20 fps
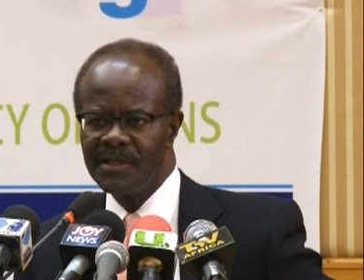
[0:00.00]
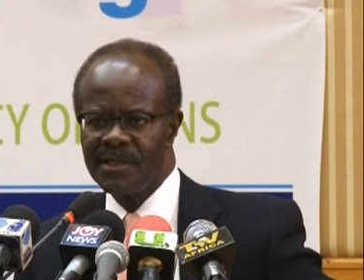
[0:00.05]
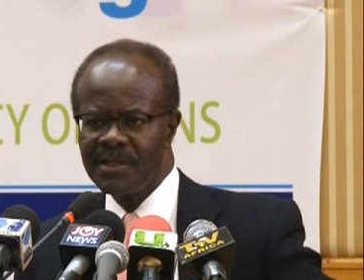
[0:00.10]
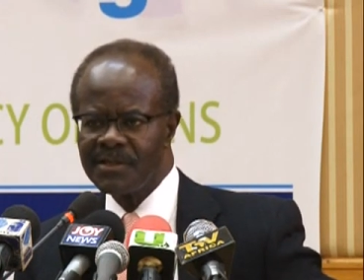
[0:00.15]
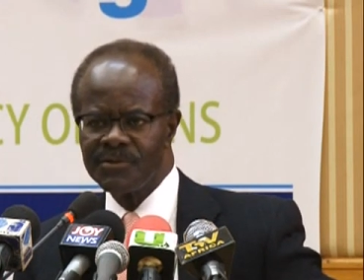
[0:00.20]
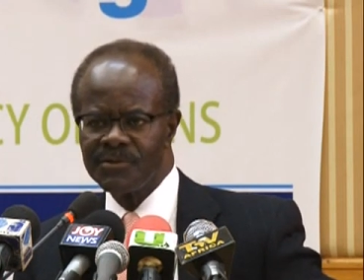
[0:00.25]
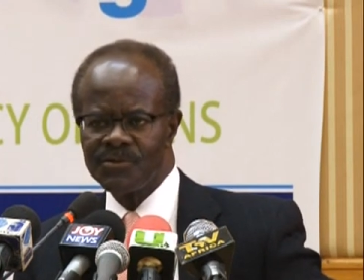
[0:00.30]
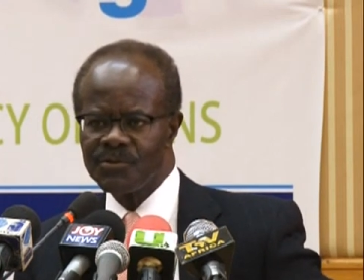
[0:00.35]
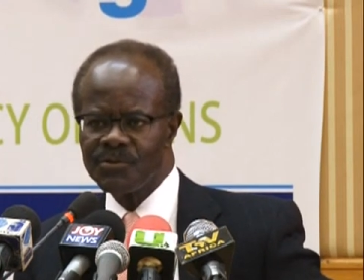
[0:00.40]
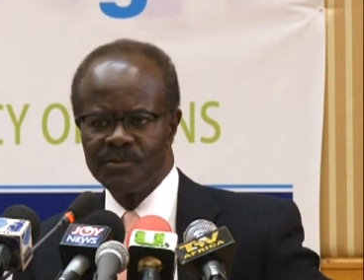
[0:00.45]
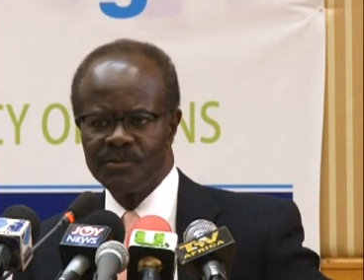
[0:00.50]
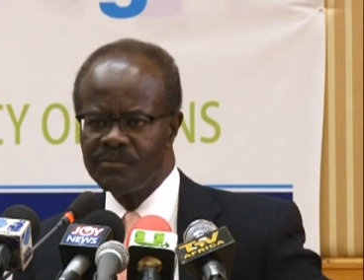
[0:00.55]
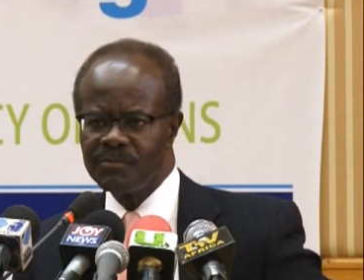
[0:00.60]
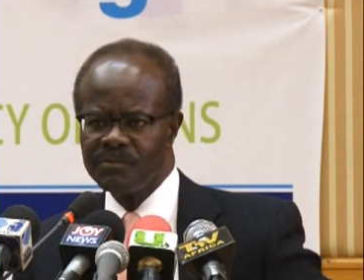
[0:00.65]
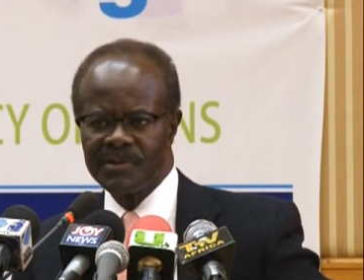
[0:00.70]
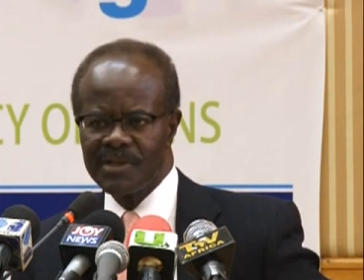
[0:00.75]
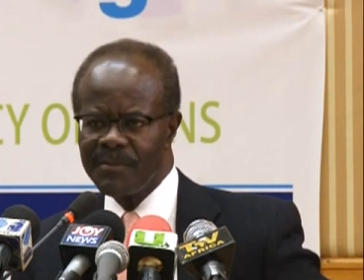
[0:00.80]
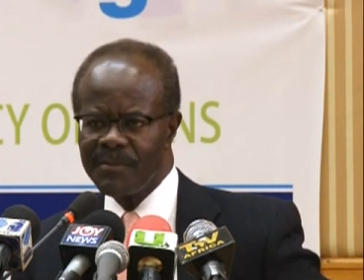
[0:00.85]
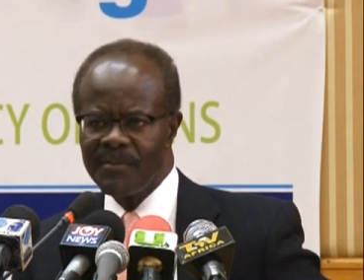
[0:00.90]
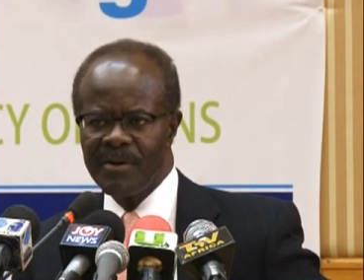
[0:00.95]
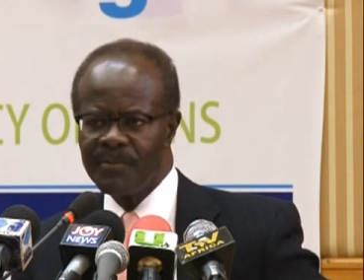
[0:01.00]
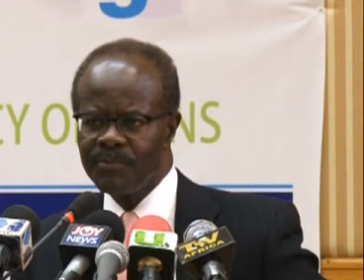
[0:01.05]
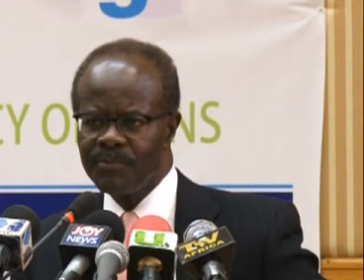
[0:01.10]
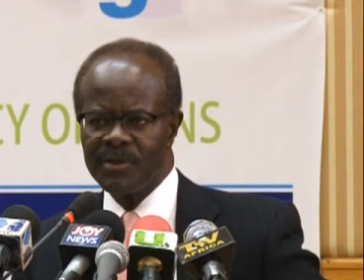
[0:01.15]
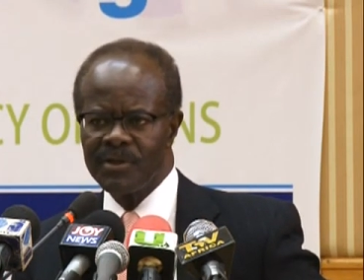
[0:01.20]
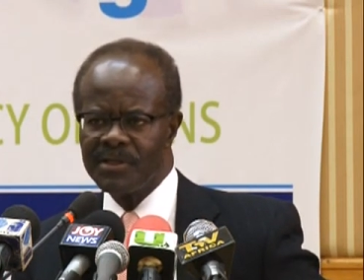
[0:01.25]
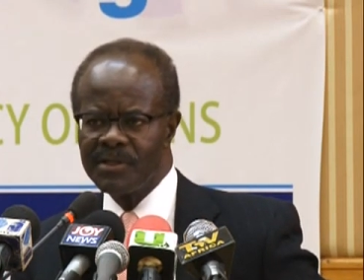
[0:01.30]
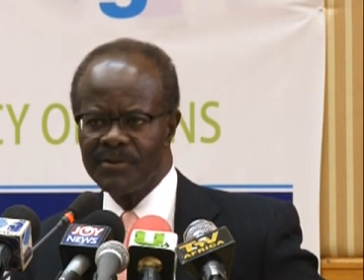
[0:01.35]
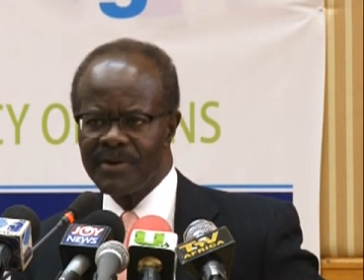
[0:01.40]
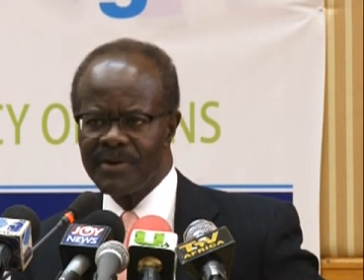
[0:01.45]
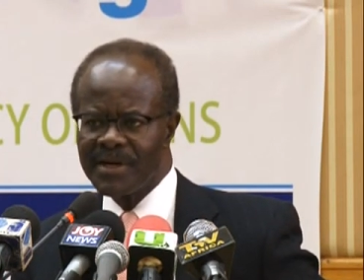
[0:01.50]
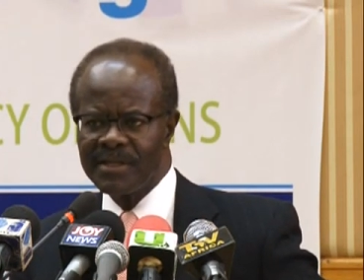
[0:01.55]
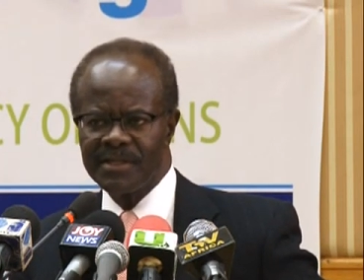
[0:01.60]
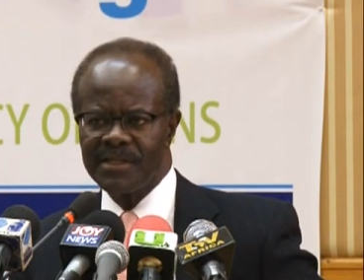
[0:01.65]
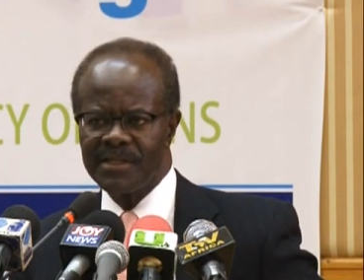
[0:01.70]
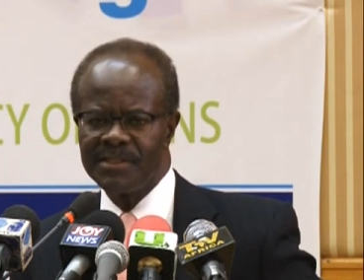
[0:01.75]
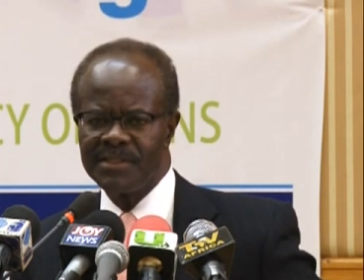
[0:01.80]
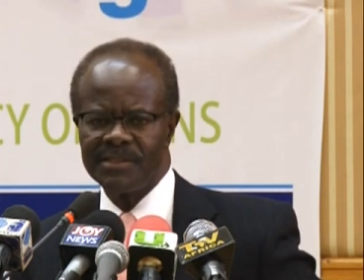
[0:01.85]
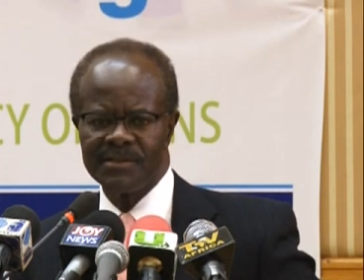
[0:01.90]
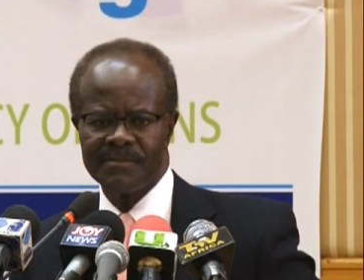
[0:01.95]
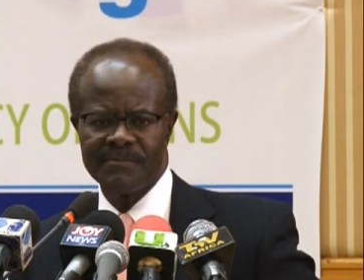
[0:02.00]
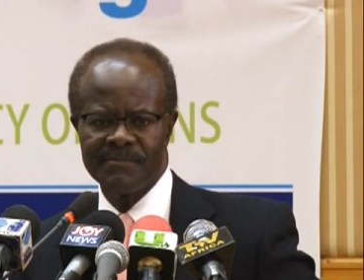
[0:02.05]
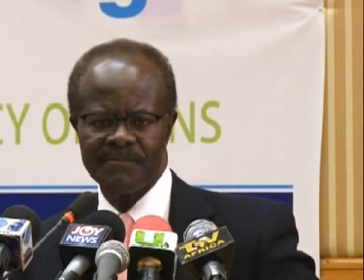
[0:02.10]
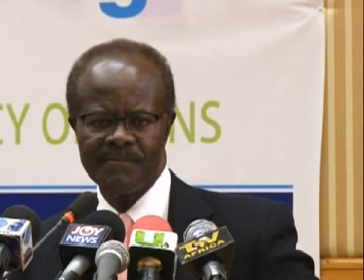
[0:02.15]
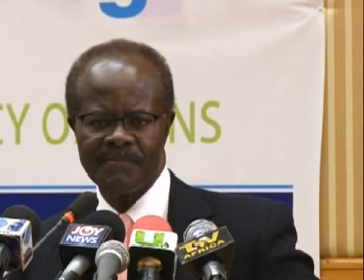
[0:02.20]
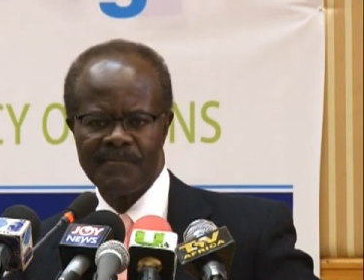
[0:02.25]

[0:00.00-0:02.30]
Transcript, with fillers: is to come up with a regulation